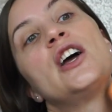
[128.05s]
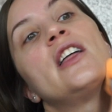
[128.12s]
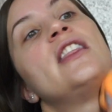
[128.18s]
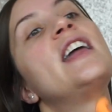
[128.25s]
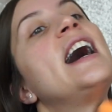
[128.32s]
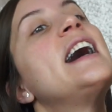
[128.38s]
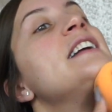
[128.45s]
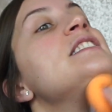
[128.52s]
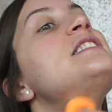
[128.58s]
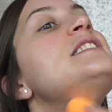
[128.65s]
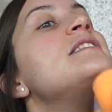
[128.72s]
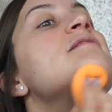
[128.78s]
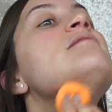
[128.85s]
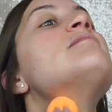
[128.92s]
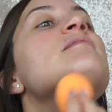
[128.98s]
that
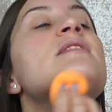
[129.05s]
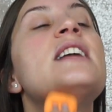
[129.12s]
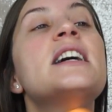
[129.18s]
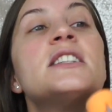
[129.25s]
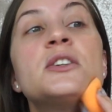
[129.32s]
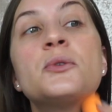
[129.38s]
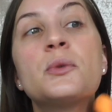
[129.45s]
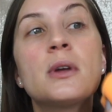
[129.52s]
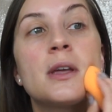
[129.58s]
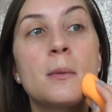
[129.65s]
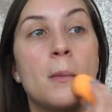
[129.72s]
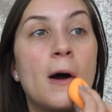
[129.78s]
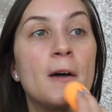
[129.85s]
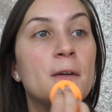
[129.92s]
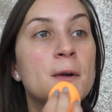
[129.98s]
doesn't really
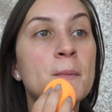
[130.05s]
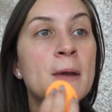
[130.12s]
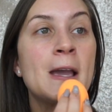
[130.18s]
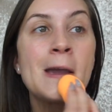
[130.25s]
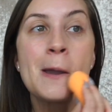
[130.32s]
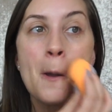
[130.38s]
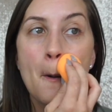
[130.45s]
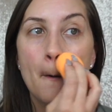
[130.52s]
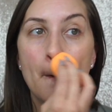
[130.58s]
bother me